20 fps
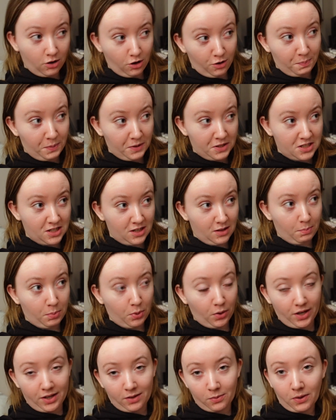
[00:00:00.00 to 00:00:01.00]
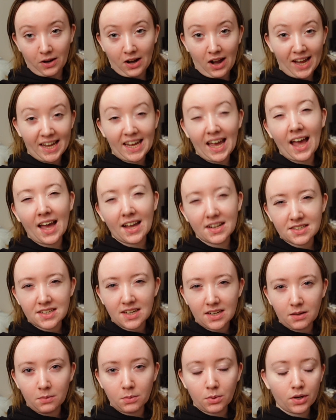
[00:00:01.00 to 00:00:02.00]
up until the point where I can't
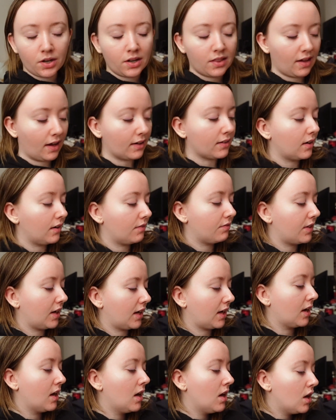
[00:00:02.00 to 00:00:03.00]
anymore, that kind of thing.